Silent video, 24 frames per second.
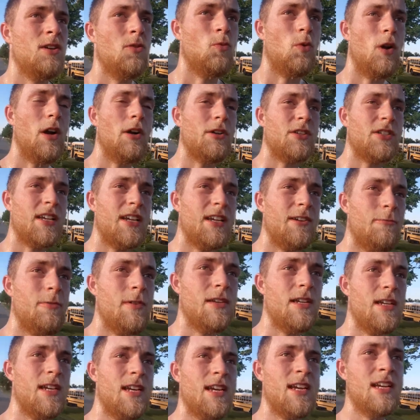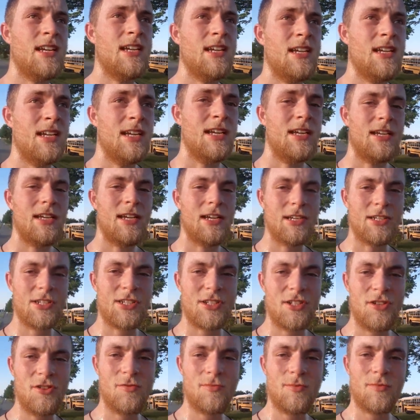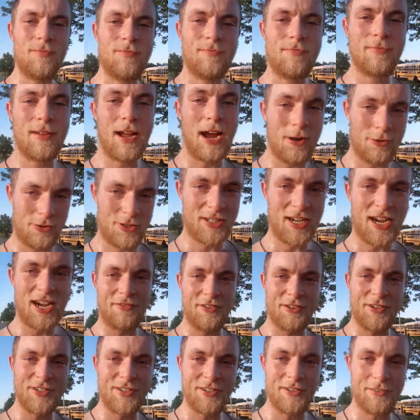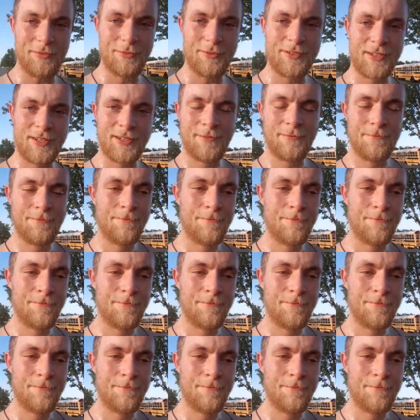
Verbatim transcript: where it's like we assume outside of ourselves.